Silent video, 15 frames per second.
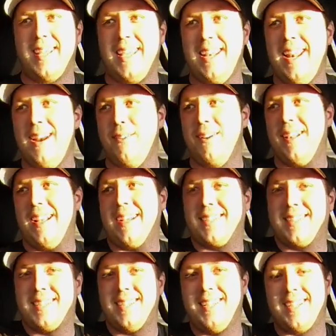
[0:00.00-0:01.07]
He never
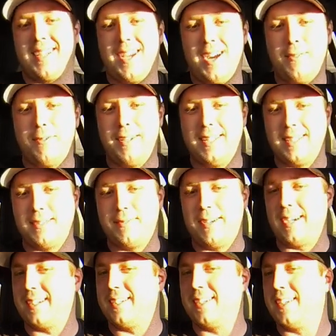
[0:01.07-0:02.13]
lacks in the confidence
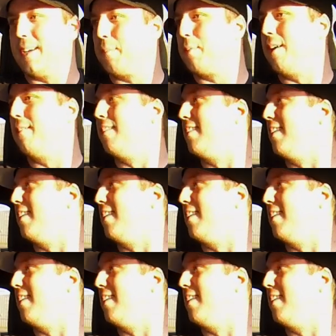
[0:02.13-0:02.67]
factor, I promise